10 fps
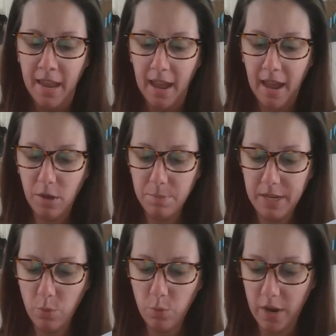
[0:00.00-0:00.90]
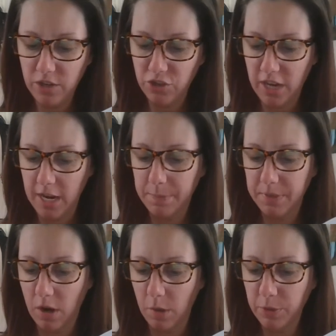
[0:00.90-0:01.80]
How being white shapes
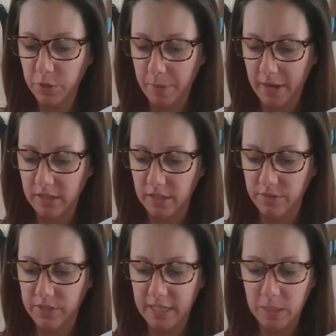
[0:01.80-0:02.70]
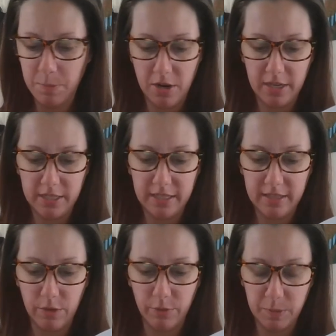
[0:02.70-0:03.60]
our perspectives, experiences,
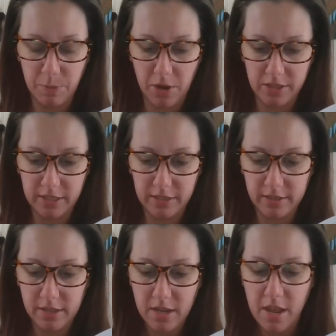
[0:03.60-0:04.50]
and responses.